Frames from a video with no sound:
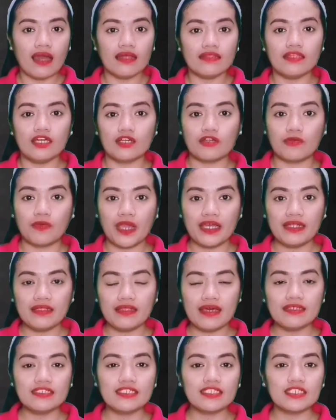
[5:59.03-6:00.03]
the
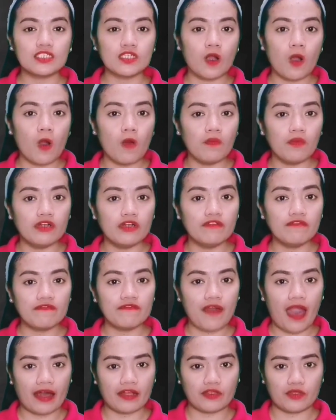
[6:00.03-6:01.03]
greatest common
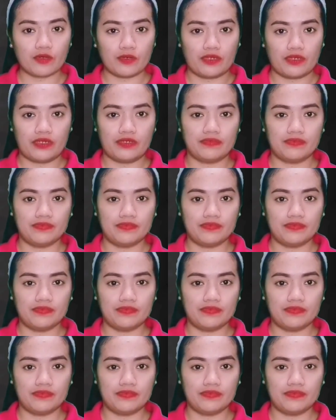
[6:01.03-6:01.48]
factor.